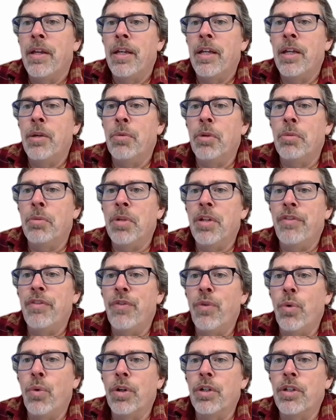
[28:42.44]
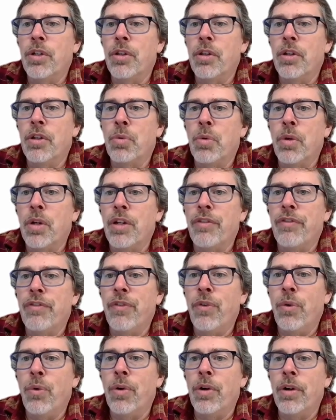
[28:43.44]
it would be 4 to the
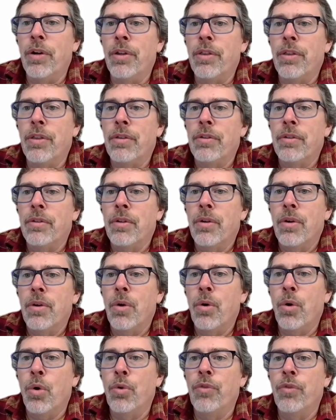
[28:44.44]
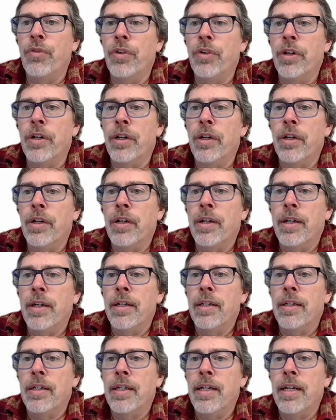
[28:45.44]
24th over
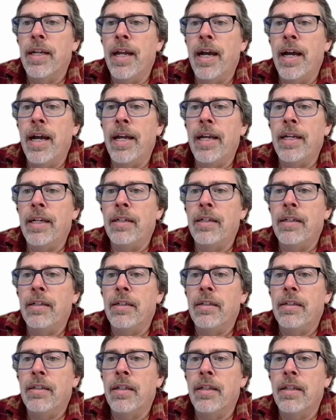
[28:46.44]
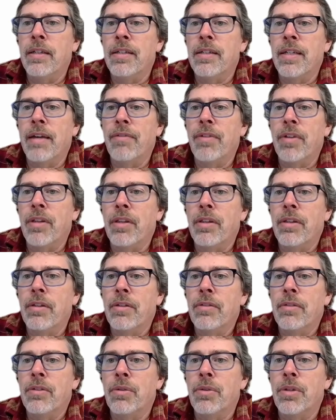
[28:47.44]
9 to the 7th.
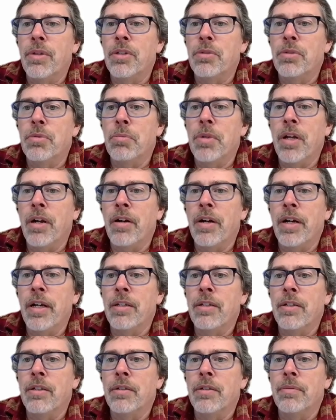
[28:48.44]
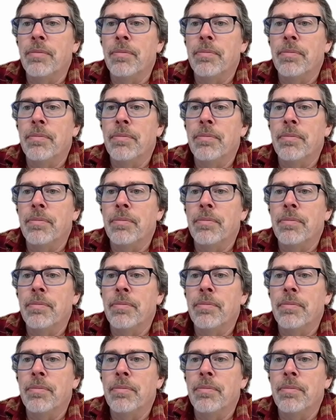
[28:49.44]
So this would be our answer.